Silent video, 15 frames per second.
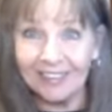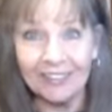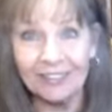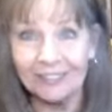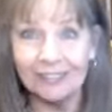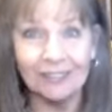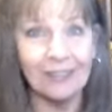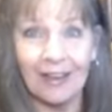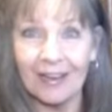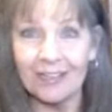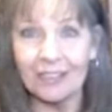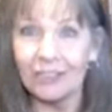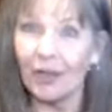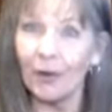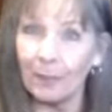You guys
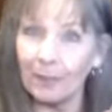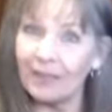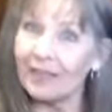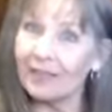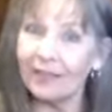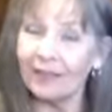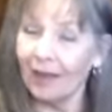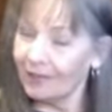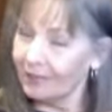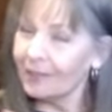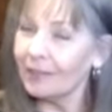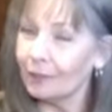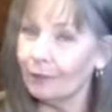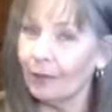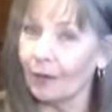know me. I think you
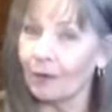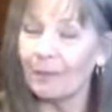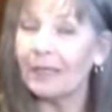know me,